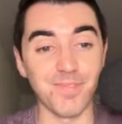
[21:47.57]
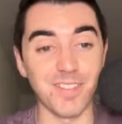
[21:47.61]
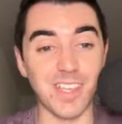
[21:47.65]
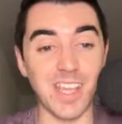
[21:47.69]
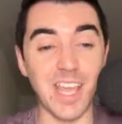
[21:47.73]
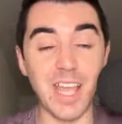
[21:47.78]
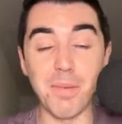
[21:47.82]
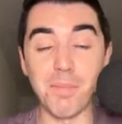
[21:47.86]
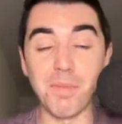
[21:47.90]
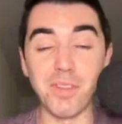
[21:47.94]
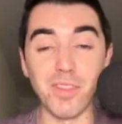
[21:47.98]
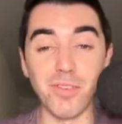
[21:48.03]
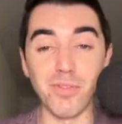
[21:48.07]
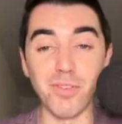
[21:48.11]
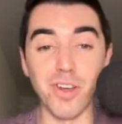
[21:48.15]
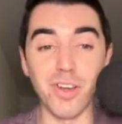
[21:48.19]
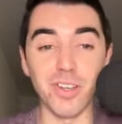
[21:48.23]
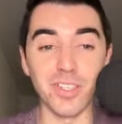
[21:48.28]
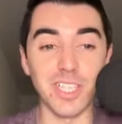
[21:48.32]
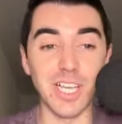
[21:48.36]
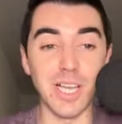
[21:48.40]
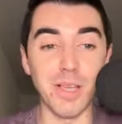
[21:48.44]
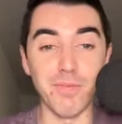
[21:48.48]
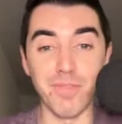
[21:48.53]
came at the
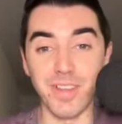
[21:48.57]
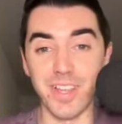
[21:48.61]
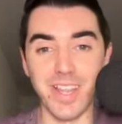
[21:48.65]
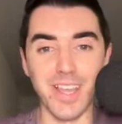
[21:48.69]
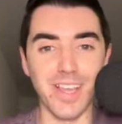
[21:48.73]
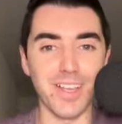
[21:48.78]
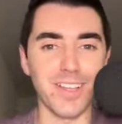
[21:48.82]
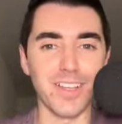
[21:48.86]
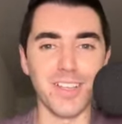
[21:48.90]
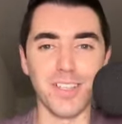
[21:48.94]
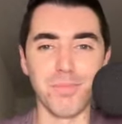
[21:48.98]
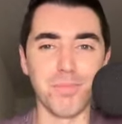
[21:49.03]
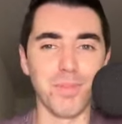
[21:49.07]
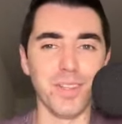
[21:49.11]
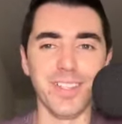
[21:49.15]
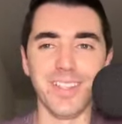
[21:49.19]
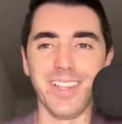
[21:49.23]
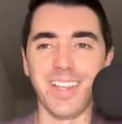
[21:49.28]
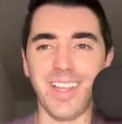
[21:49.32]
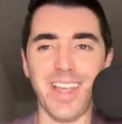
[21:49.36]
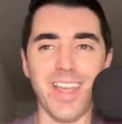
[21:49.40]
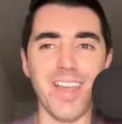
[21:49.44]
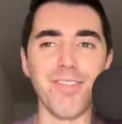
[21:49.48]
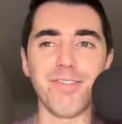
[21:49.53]
wrong time. Van Hecke has played
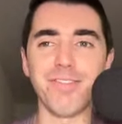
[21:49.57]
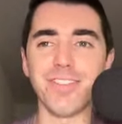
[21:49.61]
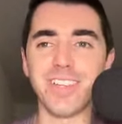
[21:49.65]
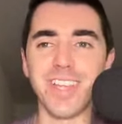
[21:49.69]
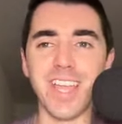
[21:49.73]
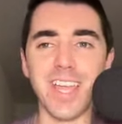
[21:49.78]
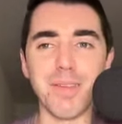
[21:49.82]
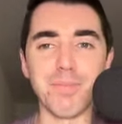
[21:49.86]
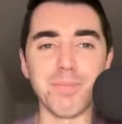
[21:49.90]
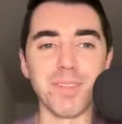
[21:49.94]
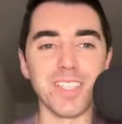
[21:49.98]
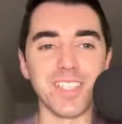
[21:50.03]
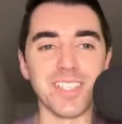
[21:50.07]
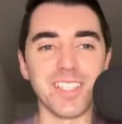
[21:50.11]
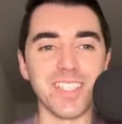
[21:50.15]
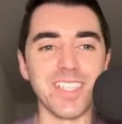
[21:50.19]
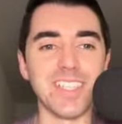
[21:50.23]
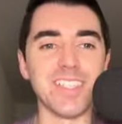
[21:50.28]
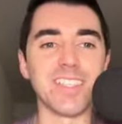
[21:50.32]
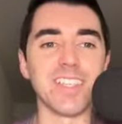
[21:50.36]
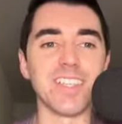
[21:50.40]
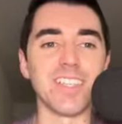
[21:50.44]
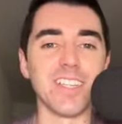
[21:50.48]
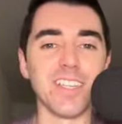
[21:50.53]
like every game this
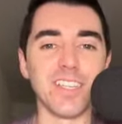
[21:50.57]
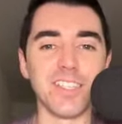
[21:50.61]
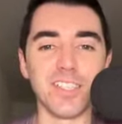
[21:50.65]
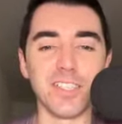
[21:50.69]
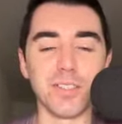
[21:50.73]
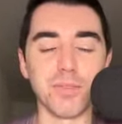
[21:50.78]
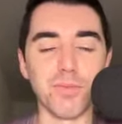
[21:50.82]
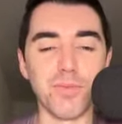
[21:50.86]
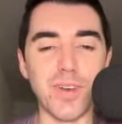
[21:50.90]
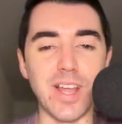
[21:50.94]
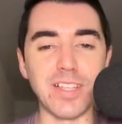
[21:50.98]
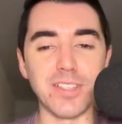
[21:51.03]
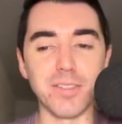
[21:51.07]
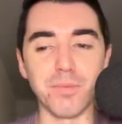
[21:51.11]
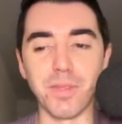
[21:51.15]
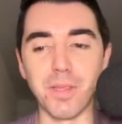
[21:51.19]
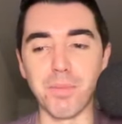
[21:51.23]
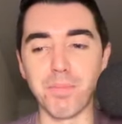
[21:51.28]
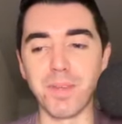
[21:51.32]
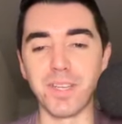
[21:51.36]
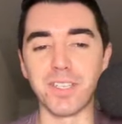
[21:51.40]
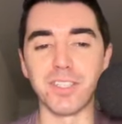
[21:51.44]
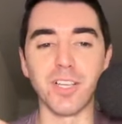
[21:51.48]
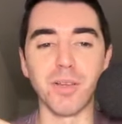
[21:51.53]
season, and he just randomly
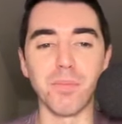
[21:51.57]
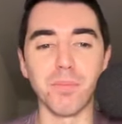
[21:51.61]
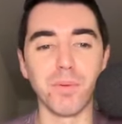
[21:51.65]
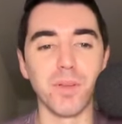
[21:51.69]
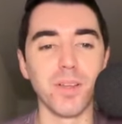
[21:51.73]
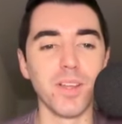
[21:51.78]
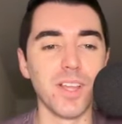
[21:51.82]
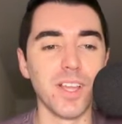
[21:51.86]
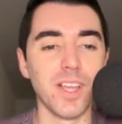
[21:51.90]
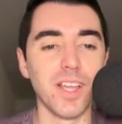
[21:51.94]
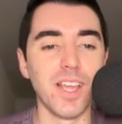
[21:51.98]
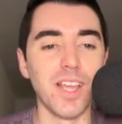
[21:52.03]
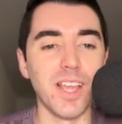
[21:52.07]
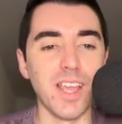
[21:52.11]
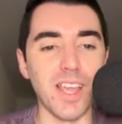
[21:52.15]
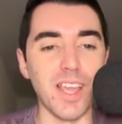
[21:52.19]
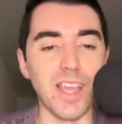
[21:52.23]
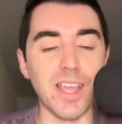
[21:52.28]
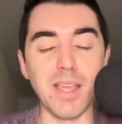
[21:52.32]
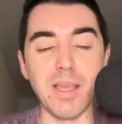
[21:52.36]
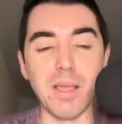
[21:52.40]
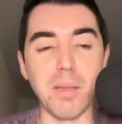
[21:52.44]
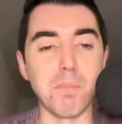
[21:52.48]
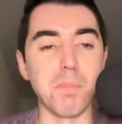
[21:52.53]
picked up
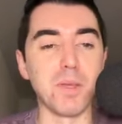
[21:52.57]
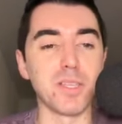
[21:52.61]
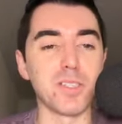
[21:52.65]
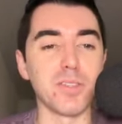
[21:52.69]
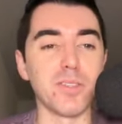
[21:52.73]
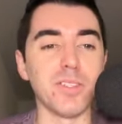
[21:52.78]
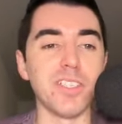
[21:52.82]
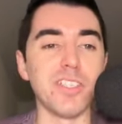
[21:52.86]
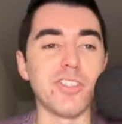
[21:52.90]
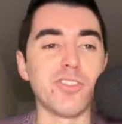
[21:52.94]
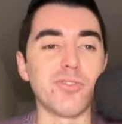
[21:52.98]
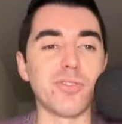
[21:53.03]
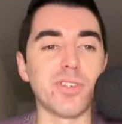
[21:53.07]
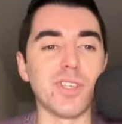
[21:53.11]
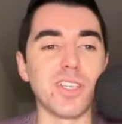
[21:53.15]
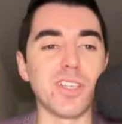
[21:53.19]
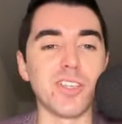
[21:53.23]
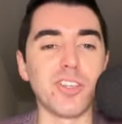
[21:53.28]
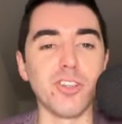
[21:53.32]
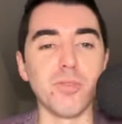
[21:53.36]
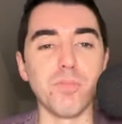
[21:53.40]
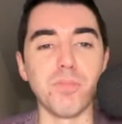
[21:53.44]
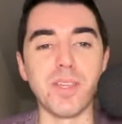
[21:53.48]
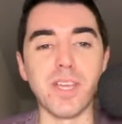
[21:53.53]
a muscle injury
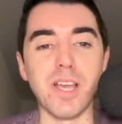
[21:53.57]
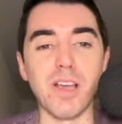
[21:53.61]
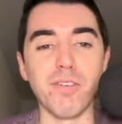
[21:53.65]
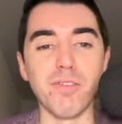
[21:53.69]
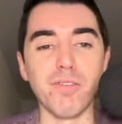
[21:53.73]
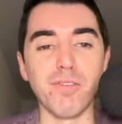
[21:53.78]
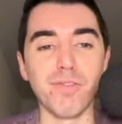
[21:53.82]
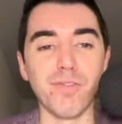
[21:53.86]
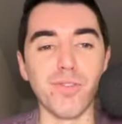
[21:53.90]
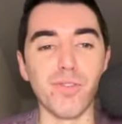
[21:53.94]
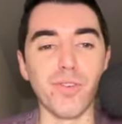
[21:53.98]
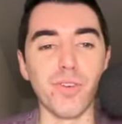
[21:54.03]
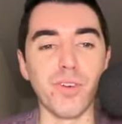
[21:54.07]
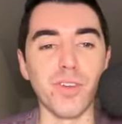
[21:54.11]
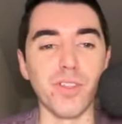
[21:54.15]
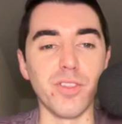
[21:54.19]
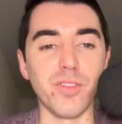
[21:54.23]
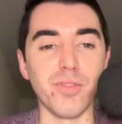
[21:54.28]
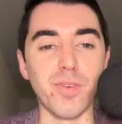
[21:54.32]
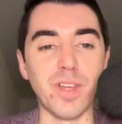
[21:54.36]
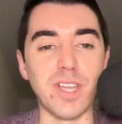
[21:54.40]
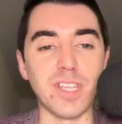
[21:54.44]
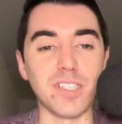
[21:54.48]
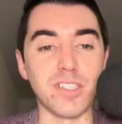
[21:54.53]
and could be out for
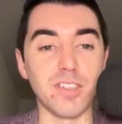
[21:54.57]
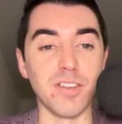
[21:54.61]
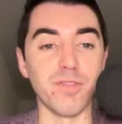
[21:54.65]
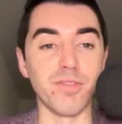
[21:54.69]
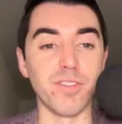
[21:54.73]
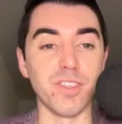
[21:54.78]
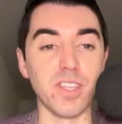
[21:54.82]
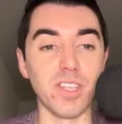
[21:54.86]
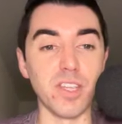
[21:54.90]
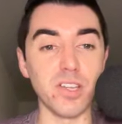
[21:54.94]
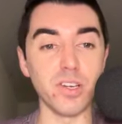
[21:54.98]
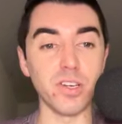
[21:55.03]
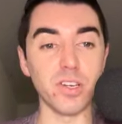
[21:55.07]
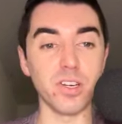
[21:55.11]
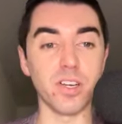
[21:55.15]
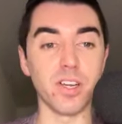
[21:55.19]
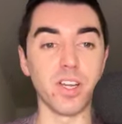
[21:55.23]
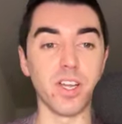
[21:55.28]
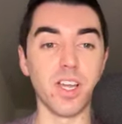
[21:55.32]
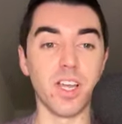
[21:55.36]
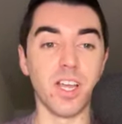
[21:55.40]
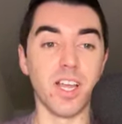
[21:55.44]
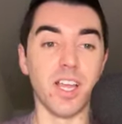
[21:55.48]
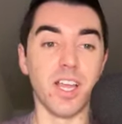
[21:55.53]
the rest of the year.
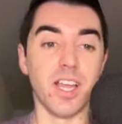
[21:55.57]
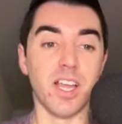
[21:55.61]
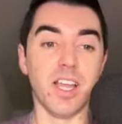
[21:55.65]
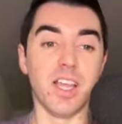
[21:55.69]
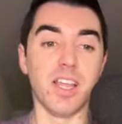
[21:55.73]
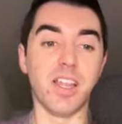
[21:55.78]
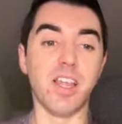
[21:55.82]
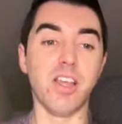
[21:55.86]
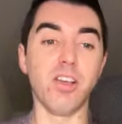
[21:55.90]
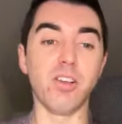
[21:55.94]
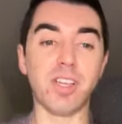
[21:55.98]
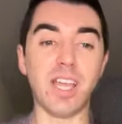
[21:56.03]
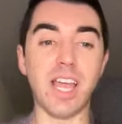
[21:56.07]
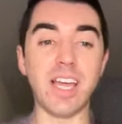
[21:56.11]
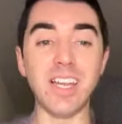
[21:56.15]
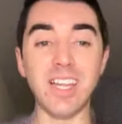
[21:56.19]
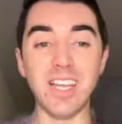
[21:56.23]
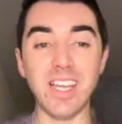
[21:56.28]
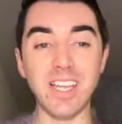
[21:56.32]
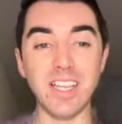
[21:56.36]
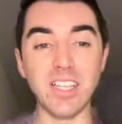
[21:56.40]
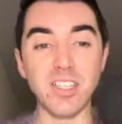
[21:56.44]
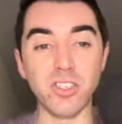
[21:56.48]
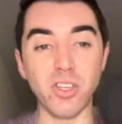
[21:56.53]
It'll kind
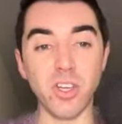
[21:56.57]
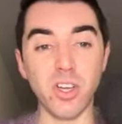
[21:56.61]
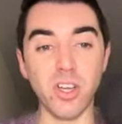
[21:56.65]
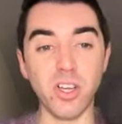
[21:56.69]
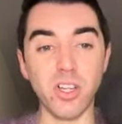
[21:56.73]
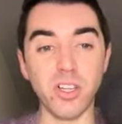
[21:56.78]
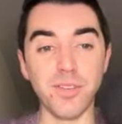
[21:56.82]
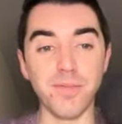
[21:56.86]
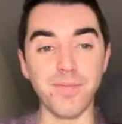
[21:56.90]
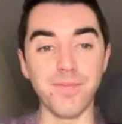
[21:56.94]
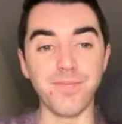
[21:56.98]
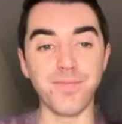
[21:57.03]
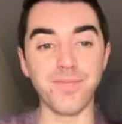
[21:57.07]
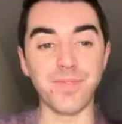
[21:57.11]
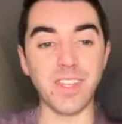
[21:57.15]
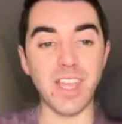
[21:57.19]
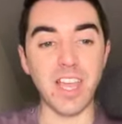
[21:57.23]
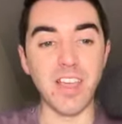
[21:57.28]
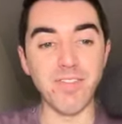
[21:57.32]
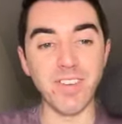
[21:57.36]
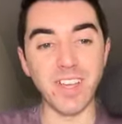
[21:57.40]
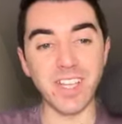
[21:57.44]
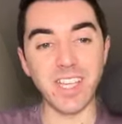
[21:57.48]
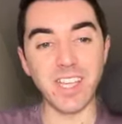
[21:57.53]
of hinge on
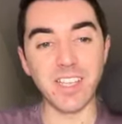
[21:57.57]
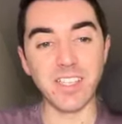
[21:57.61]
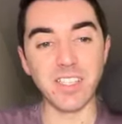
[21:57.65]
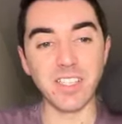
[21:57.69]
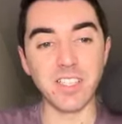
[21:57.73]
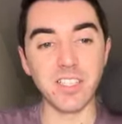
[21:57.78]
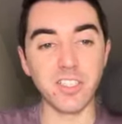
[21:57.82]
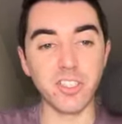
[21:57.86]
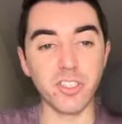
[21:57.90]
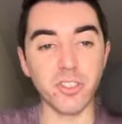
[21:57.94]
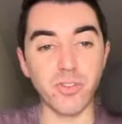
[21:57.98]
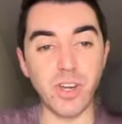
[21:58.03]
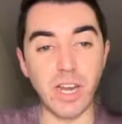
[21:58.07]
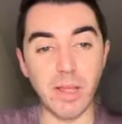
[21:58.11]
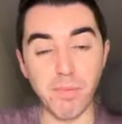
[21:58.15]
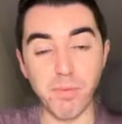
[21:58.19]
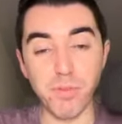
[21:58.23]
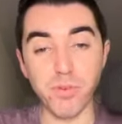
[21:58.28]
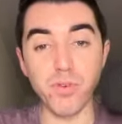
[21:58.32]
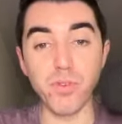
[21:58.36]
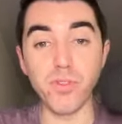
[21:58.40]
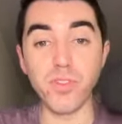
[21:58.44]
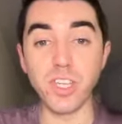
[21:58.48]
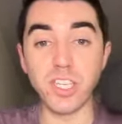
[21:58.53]
if I can scrape
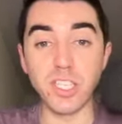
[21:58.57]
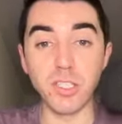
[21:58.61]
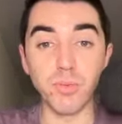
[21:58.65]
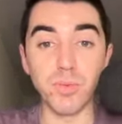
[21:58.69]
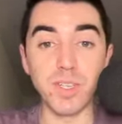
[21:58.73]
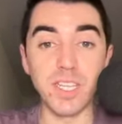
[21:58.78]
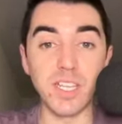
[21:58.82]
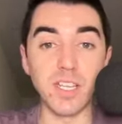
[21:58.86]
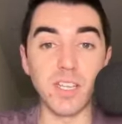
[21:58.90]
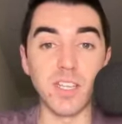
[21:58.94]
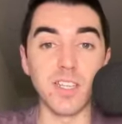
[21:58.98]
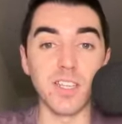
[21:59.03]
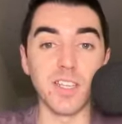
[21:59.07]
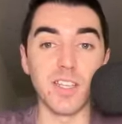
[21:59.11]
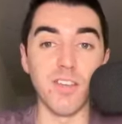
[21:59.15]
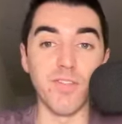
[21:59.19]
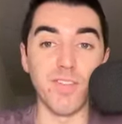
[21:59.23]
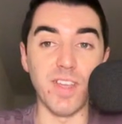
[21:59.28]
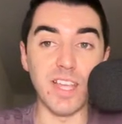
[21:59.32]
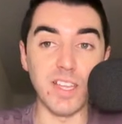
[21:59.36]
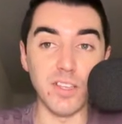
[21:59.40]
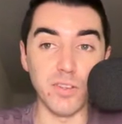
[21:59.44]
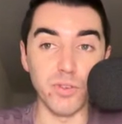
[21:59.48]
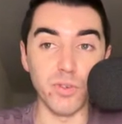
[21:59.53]
through this week. If
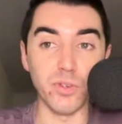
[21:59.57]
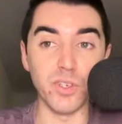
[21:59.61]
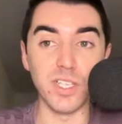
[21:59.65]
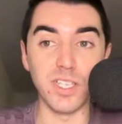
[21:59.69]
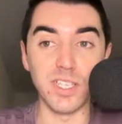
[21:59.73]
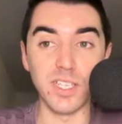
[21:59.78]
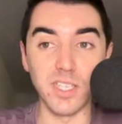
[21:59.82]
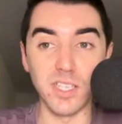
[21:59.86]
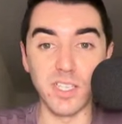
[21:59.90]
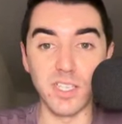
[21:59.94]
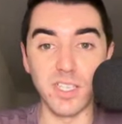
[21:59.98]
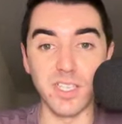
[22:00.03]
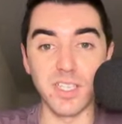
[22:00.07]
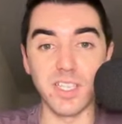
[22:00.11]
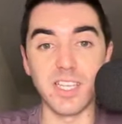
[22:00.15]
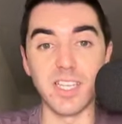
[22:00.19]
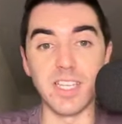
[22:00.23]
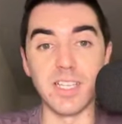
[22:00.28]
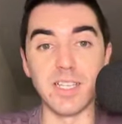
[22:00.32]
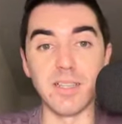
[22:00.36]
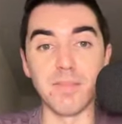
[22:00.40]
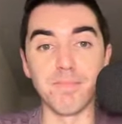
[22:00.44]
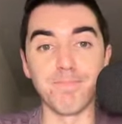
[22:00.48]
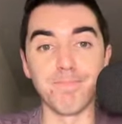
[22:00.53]
Eight Nuri
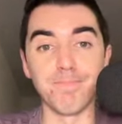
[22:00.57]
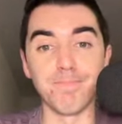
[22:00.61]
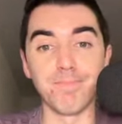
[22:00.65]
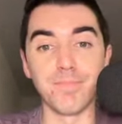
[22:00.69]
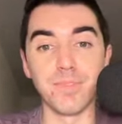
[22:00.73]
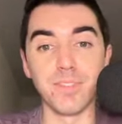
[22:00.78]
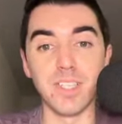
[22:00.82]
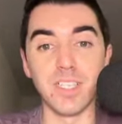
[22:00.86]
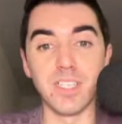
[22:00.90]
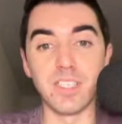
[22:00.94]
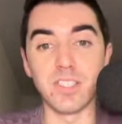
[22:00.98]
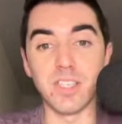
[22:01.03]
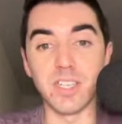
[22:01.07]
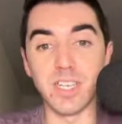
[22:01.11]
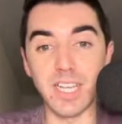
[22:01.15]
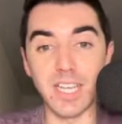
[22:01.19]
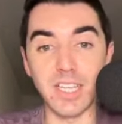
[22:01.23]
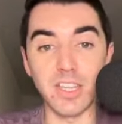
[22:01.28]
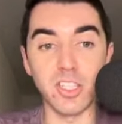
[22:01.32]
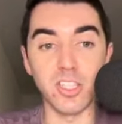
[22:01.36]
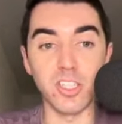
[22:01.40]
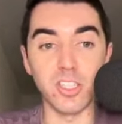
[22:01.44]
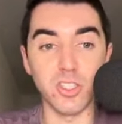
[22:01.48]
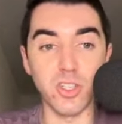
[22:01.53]
is going to
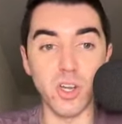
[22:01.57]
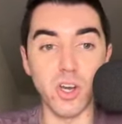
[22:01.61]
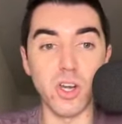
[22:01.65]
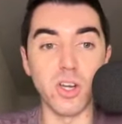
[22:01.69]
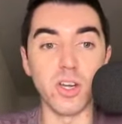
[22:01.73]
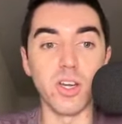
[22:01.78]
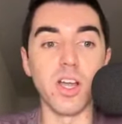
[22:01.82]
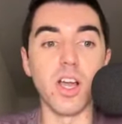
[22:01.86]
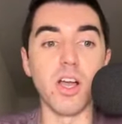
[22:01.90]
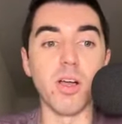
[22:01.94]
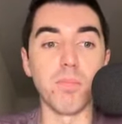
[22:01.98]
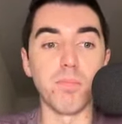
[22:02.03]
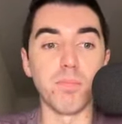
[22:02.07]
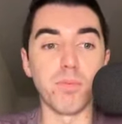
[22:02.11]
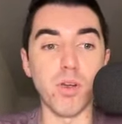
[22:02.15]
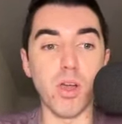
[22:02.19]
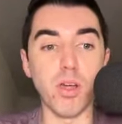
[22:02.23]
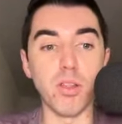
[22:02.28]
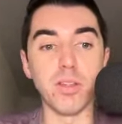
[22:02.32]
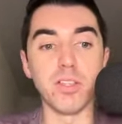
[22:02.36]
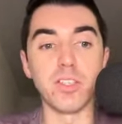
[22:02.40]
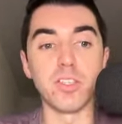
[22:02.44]
get the start, I'll probably